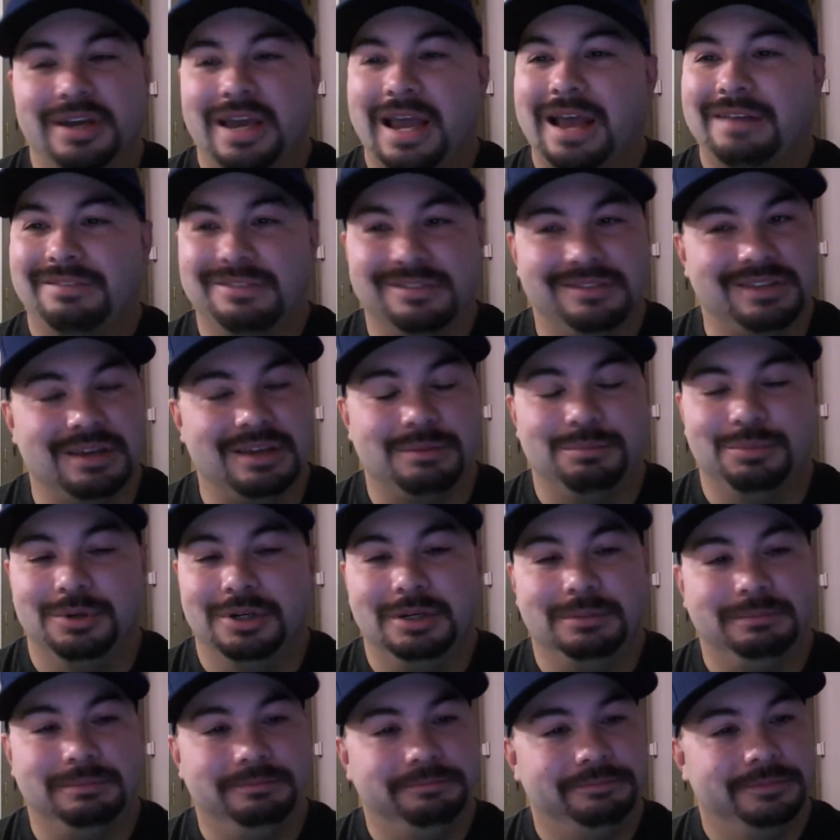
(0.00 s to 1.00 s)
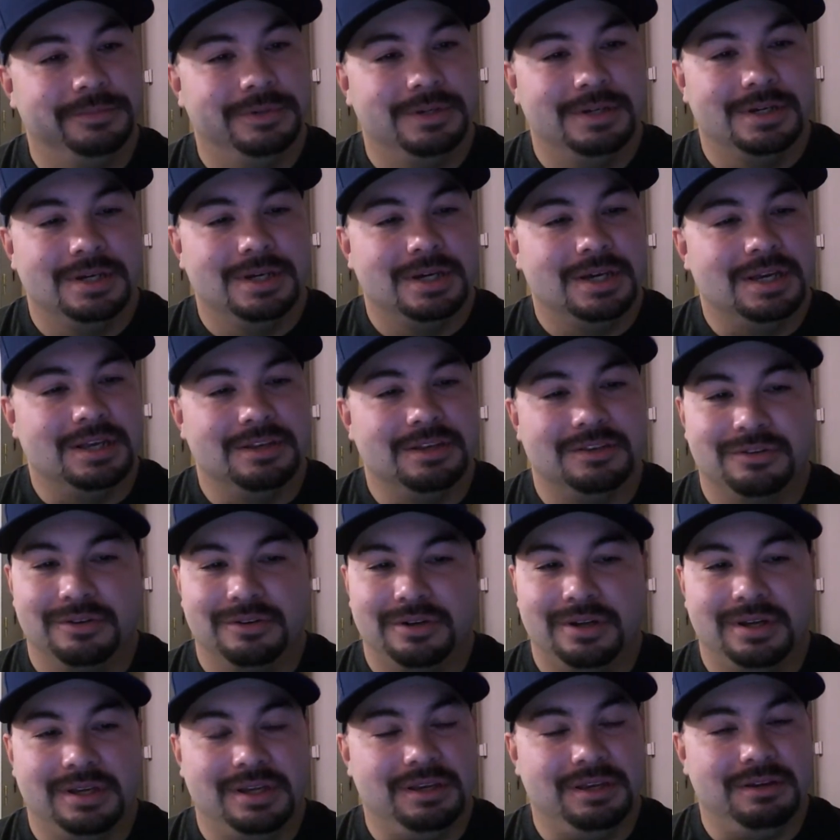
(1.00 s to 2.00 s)
have to step up. It's
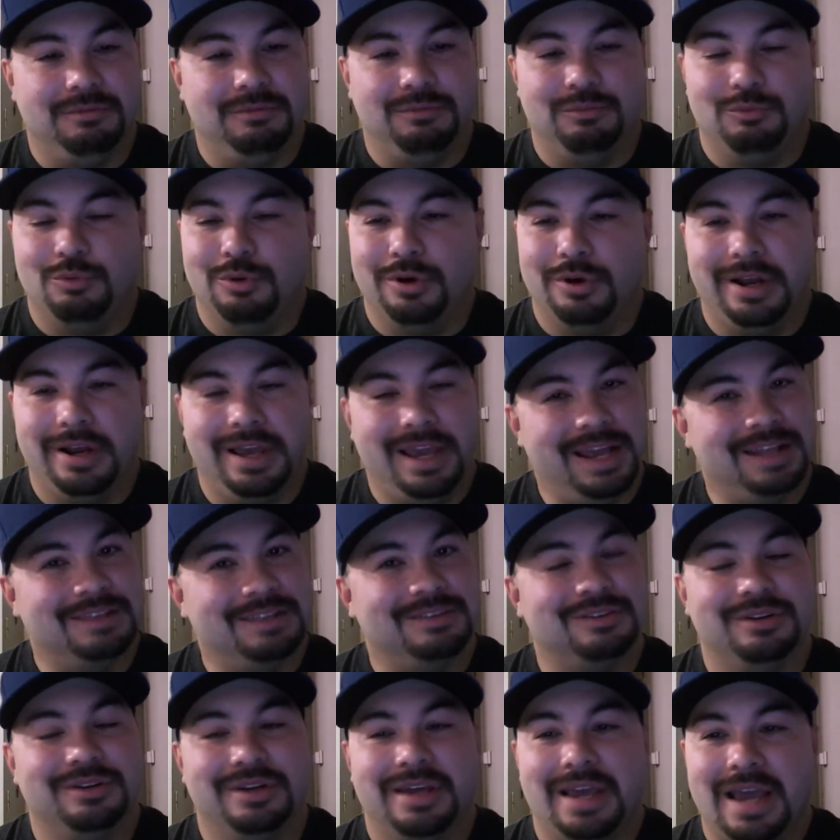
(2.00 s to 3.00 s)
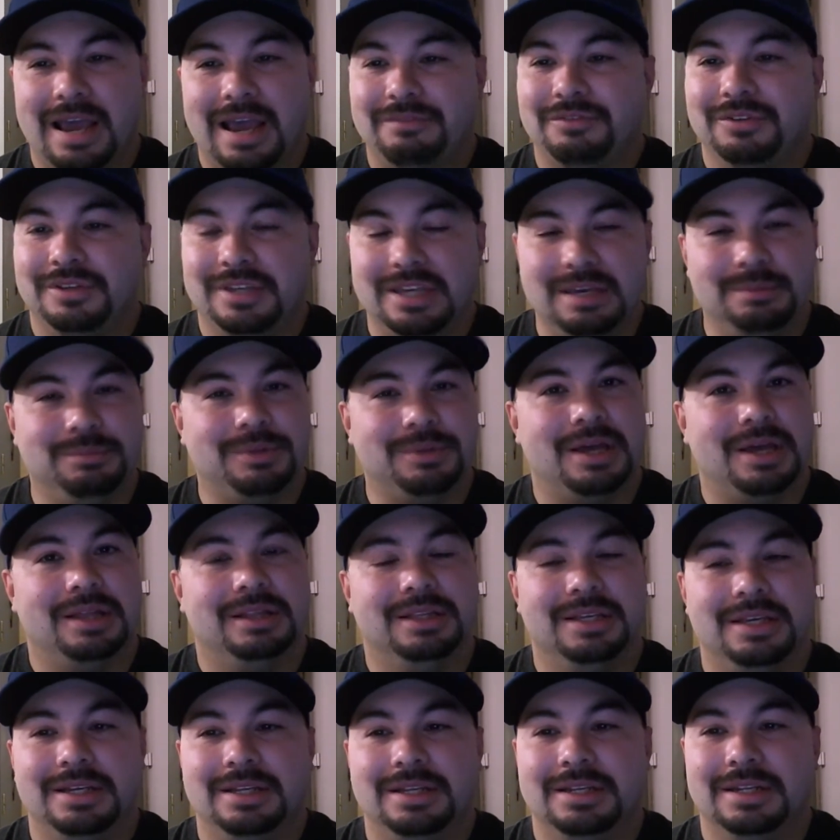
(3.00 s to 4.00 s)
gonna if we're ahead, it's gonna have to keep that
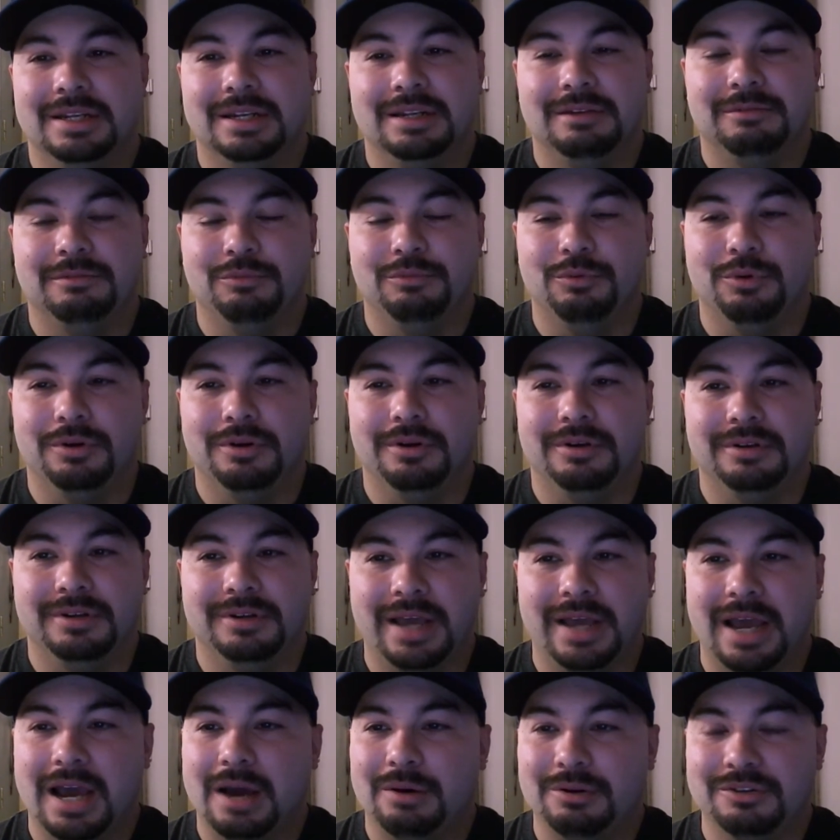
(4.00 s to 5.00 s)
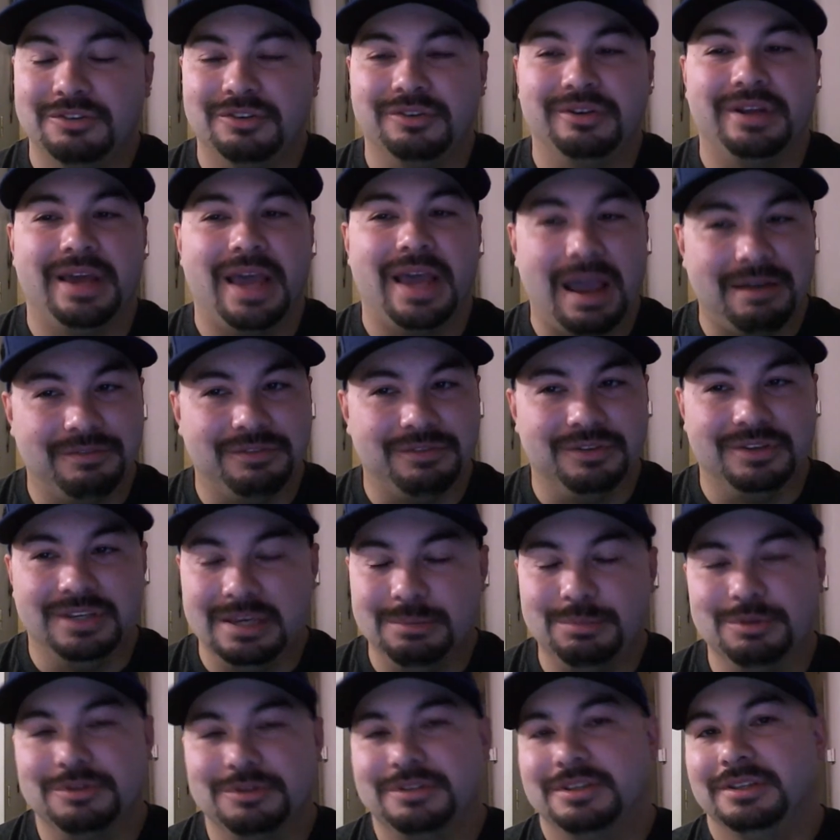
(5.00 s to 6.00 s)
lead, and if we're down, it's gonna have to
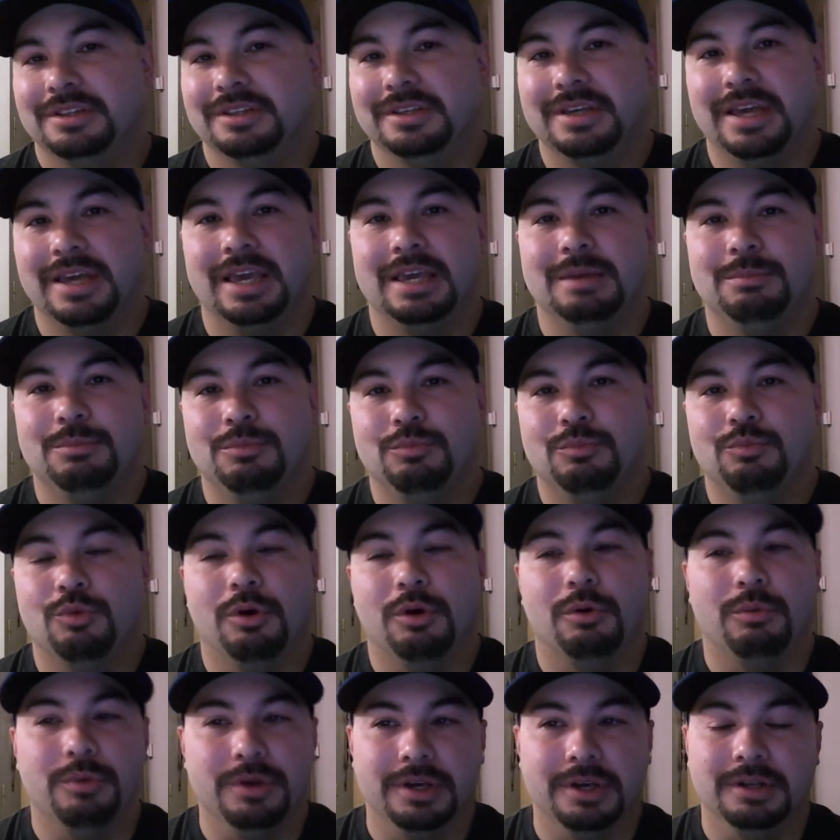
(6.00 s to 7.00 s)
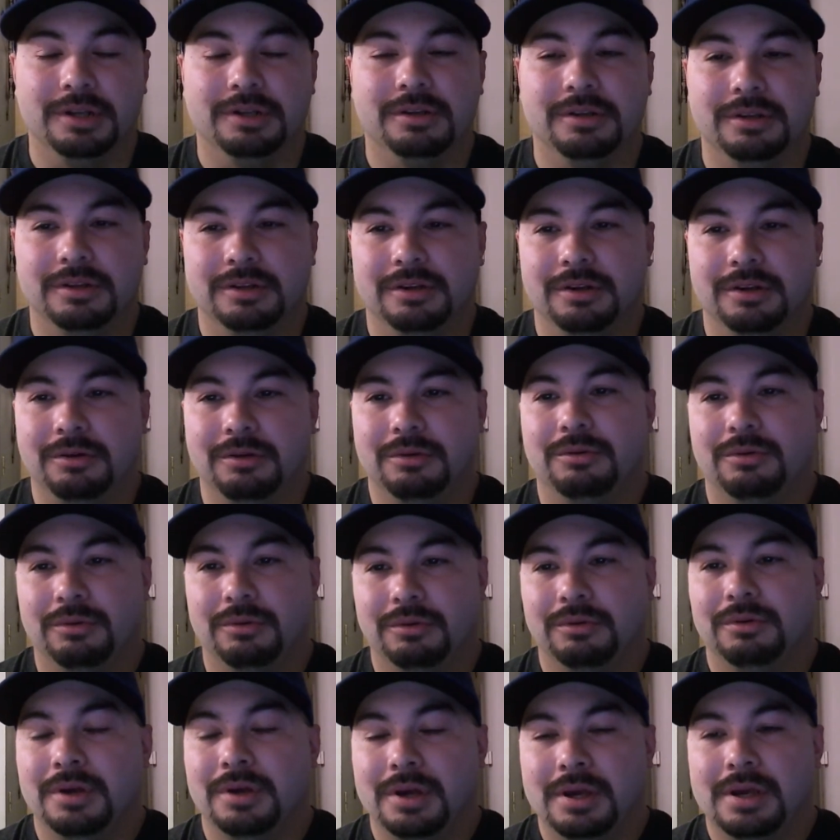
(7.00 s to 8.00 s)
keep us in the game where we can, you know,
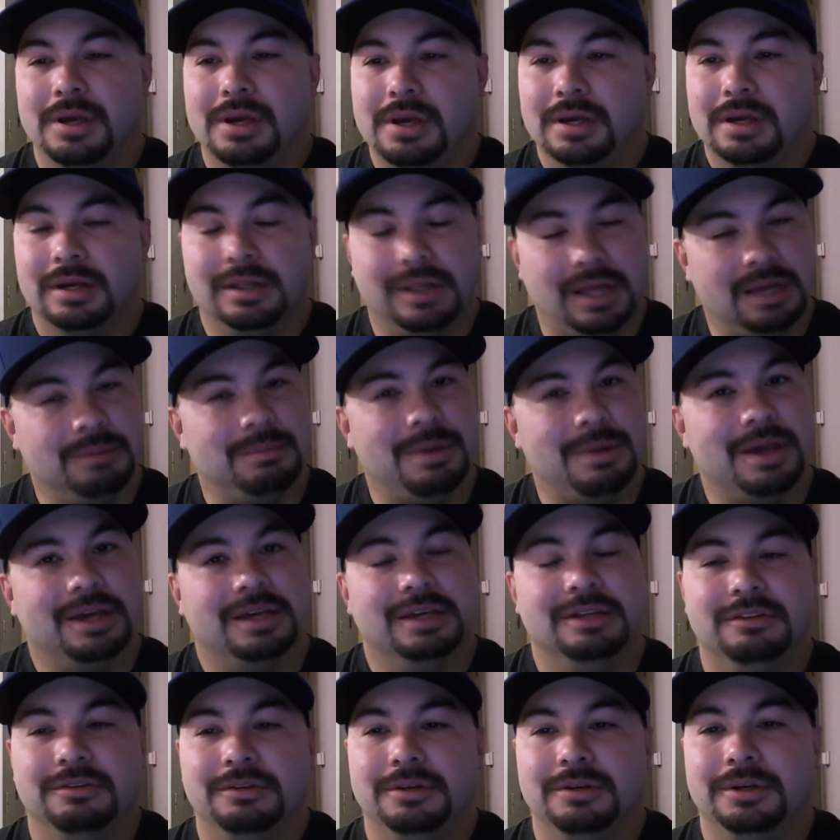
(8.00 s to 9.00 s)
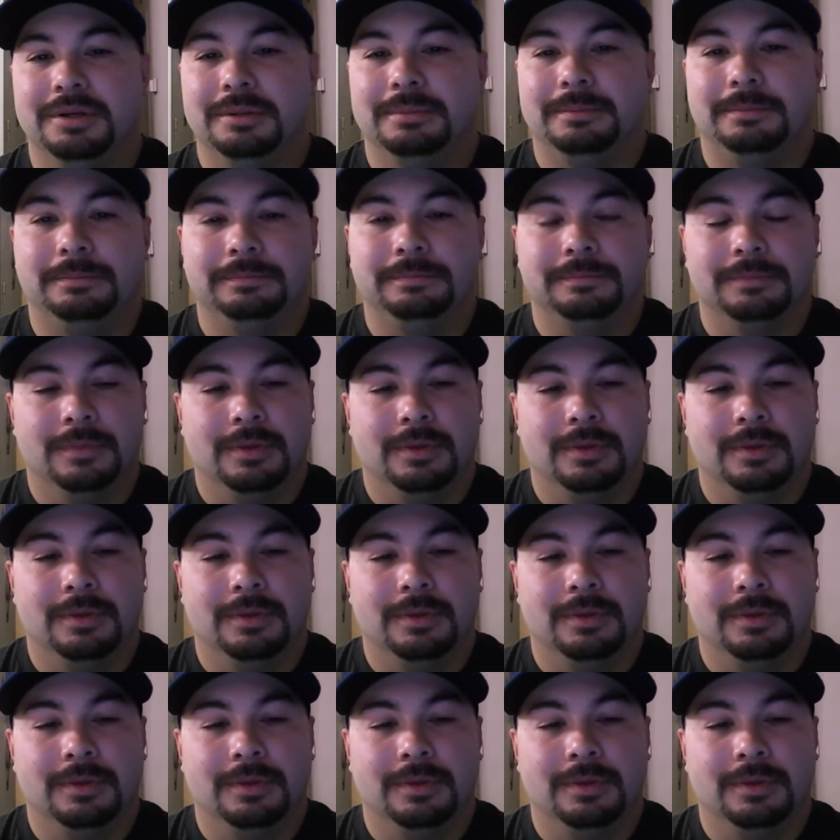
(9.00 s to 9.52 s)
climb back into it.